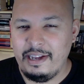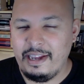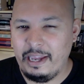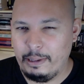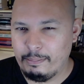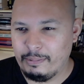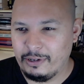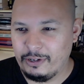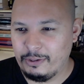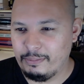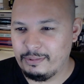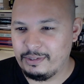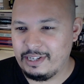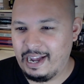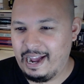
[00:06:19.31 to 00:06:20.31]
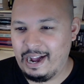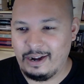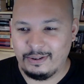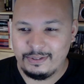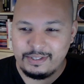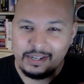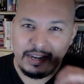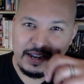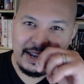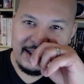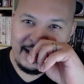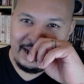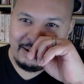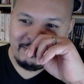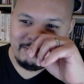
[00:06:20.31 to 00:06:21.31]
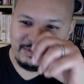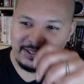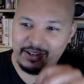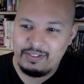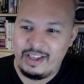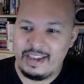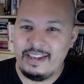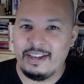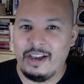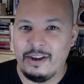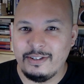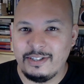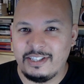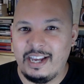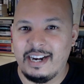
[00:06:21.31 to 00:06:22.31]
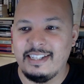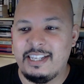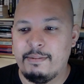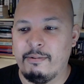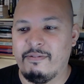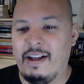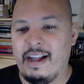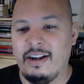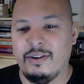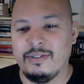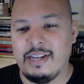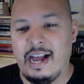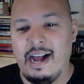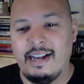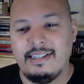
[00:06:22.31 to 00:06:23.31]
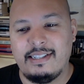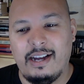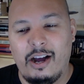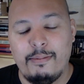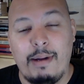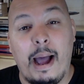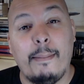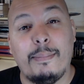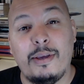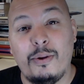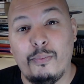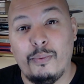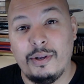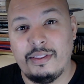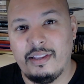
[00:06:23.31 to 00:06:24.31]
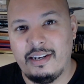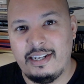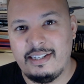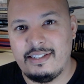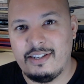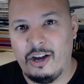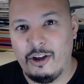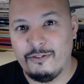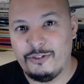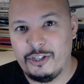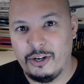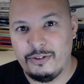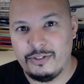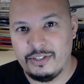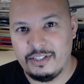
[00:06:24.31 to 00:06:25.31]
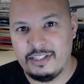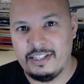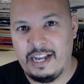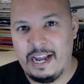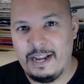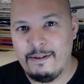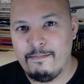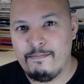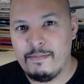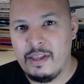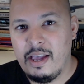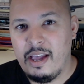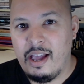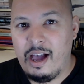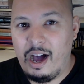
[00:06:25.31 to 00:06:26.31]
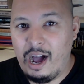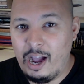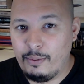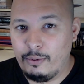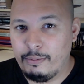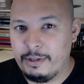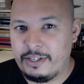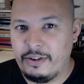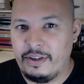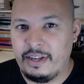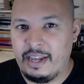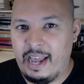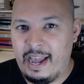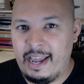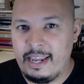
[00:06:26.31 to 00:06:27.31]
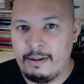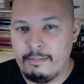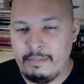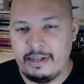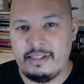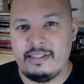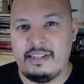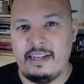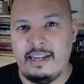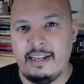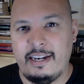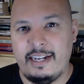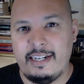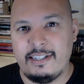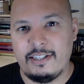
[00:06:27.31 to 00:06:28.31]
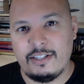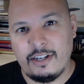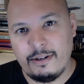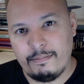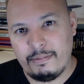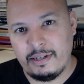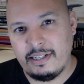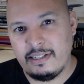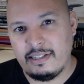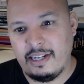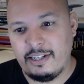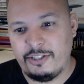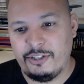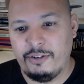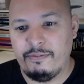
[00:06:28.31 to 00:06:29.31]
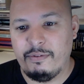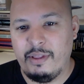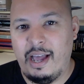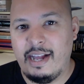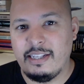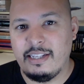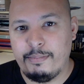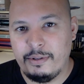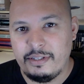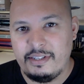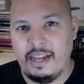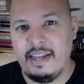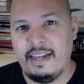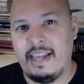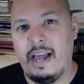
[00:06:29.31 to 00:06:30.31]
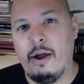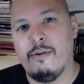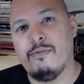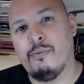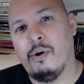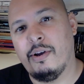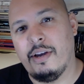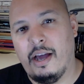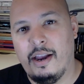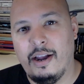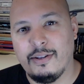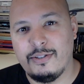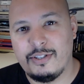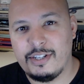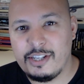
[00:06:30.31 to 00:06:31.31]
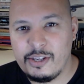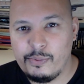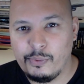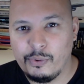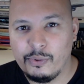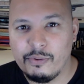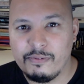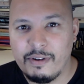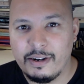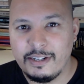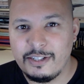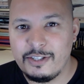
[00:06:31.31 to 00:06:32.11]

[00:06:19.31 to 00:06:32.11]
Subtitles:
it ballooned out. So there you go, sanity prevailed and I'm happy with the list I've chosen today. I will be doing a mid-tier list, so please stay tuned for that, but take care everyone and I'll see you all very